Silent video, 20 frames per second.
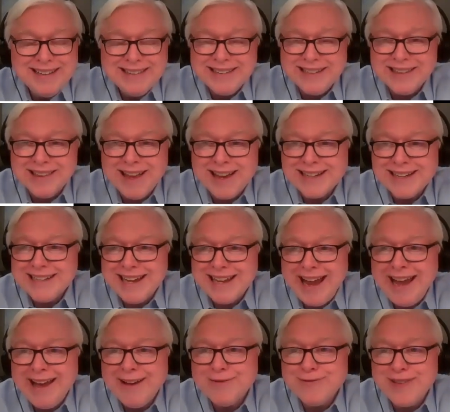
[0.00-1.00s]
that like to
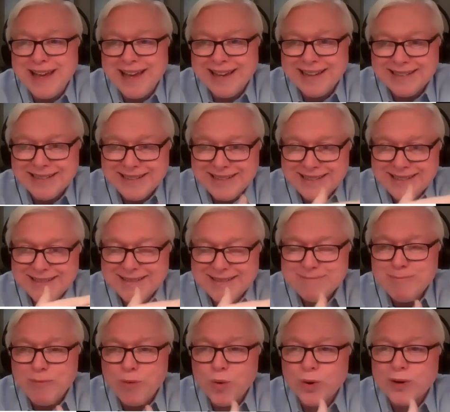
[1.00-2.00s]
have that
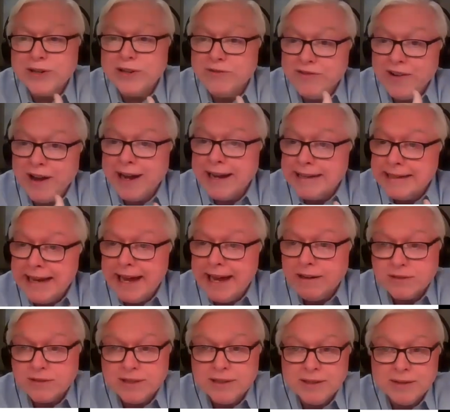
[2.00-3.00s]
more defined
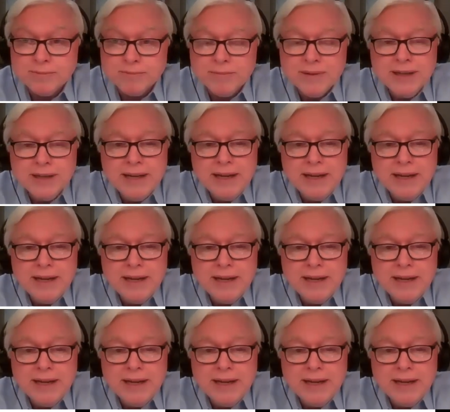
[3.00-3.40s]
outcome.